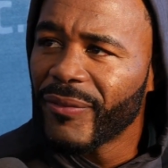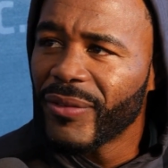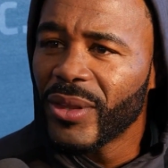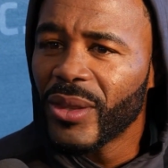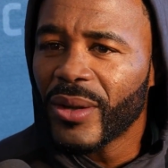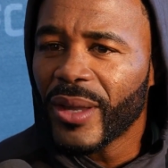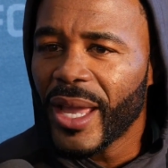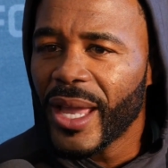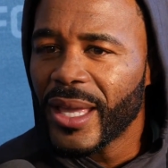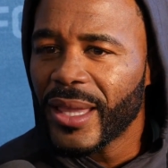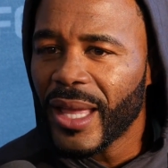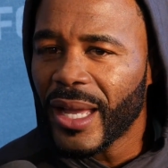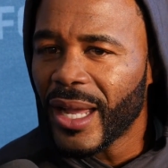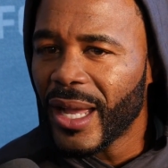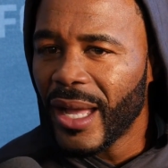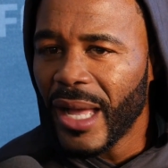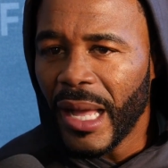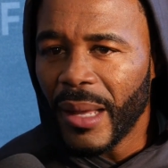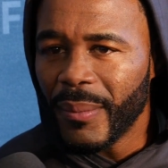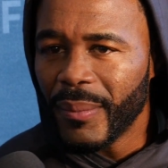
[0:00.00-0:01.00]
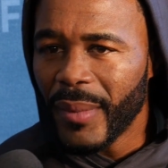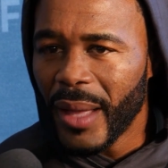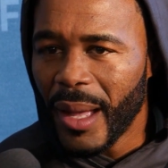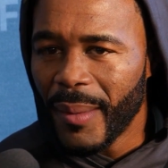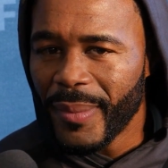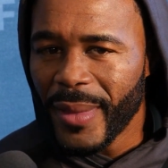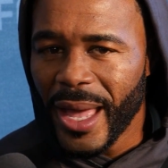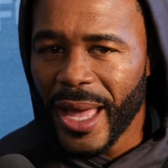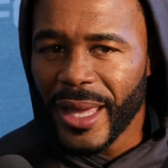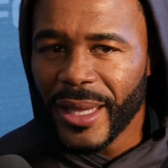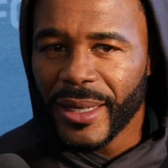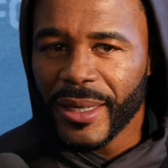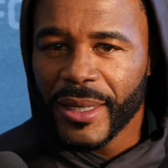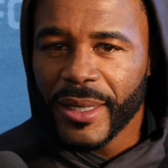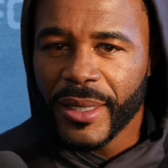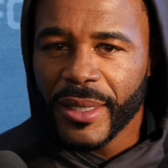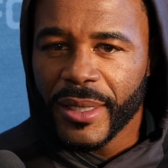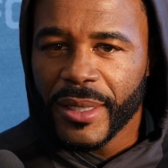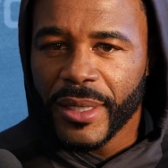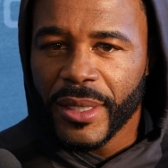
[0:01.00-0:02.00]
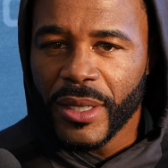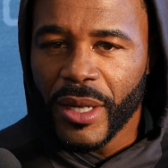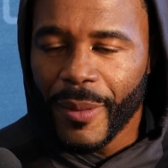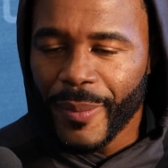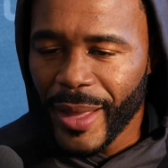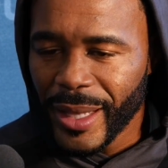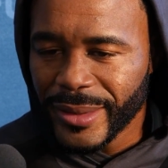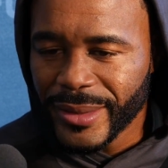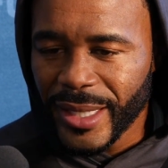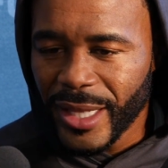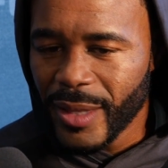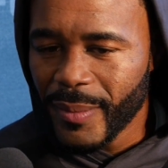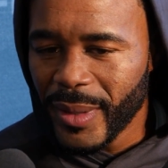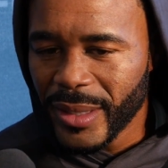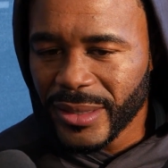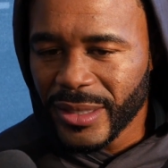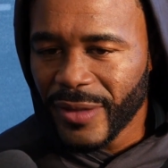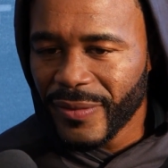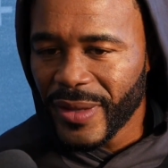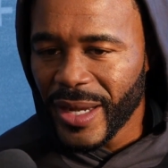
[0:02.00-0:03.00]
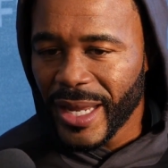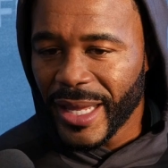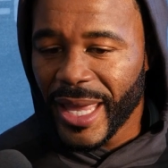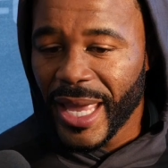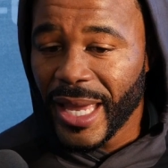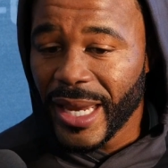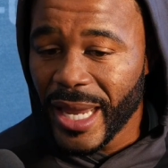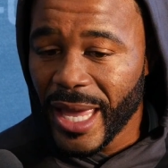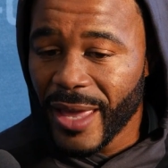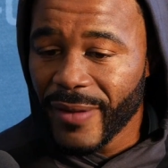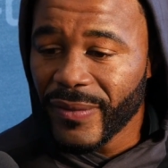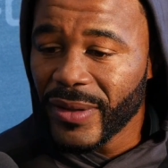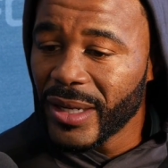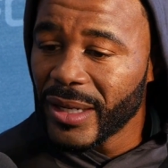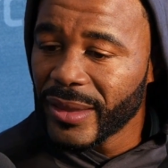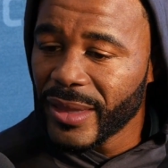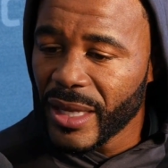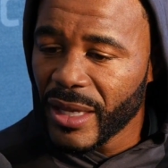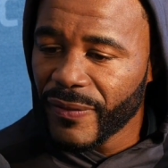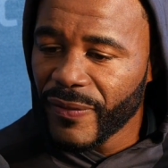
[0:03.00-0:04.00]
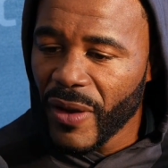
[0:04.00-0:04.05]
Okay. Like I'm not, you know, I'm not telling myself that I can't have anything.